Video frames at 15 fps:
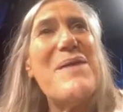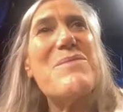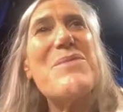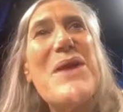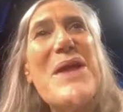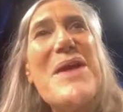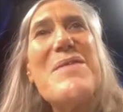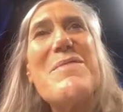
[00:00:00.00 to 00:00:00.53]
And
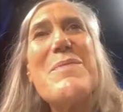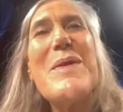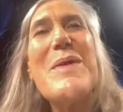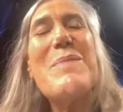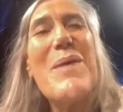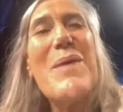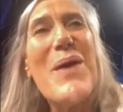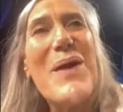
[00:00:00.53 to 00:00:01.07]
we have
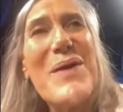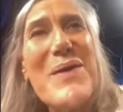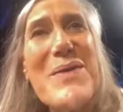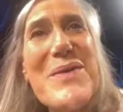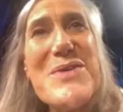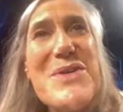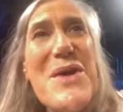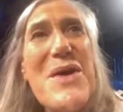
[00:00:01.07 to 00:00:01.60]
been
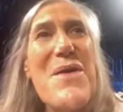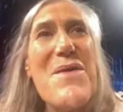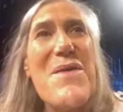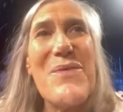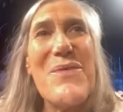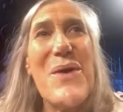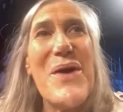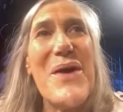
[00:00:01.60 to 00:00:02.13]
partners
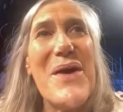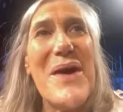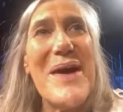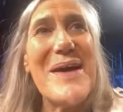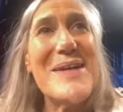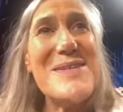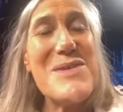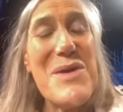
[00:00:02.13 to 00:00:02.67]
for,
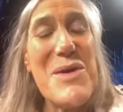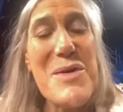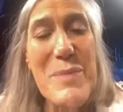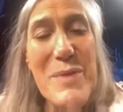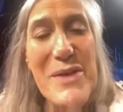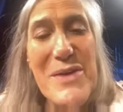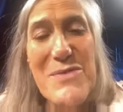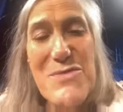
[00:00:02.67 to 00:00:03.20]
it's hard to
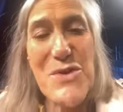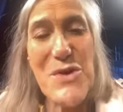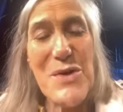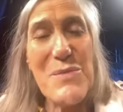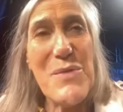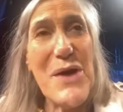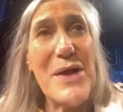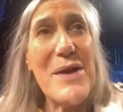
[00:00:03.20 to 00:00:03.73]
believe,
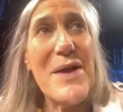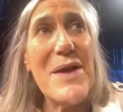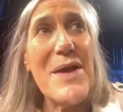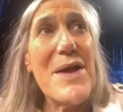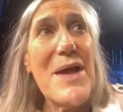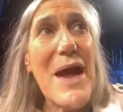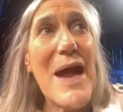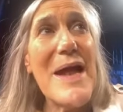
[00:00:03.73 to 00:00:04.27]
Seán, but
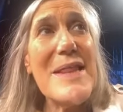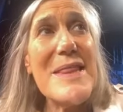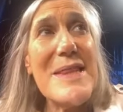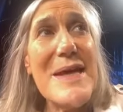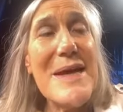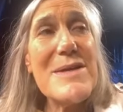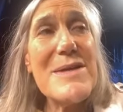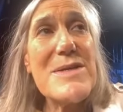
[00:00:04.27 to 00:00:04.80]
I
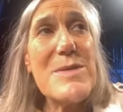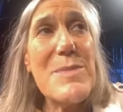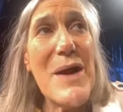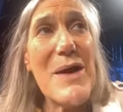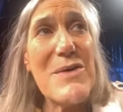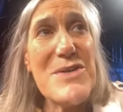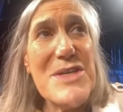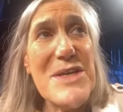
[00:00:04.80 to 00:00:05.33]
think
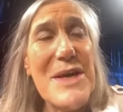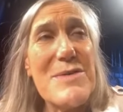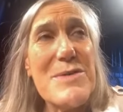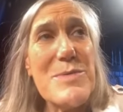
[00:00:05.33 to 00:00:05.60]
Democracy Now!